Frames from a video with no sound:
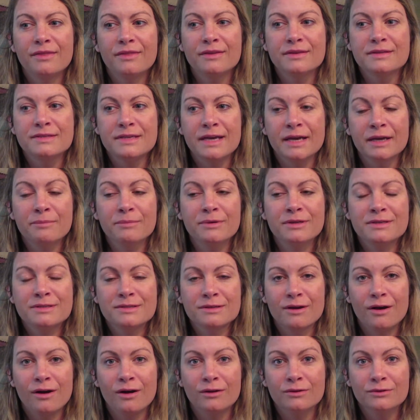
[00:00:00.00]
The segment is
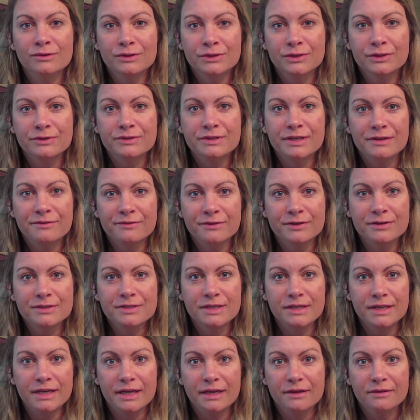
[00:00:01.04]
called
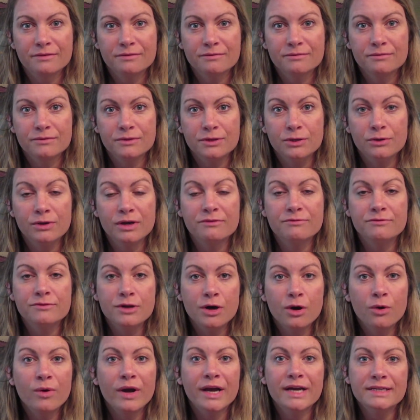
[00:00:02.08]
Neurodiversity. You have
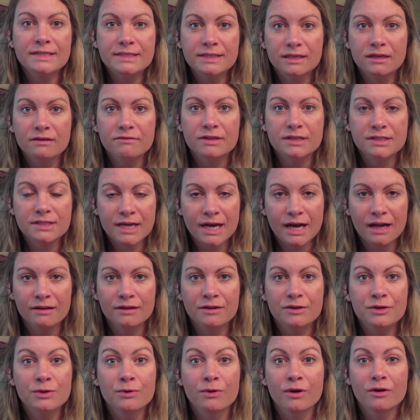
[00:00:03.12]
no idea of the
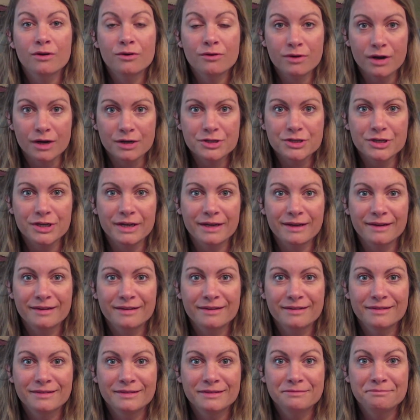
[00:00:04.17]
talent you are crushing,
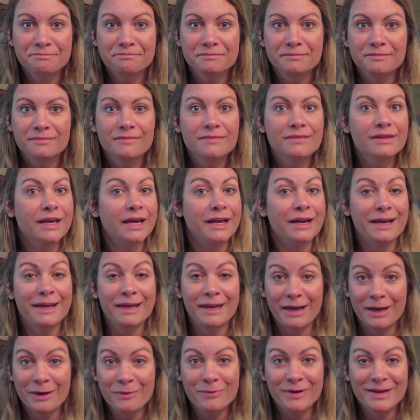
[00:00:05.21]
and I
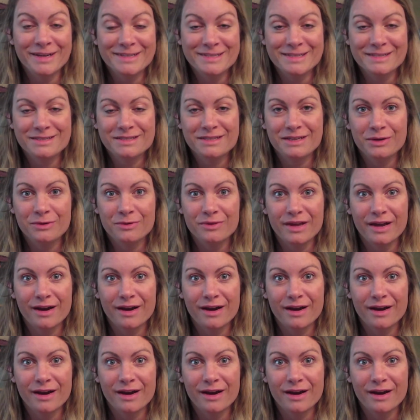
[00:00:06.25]
can't wait to see you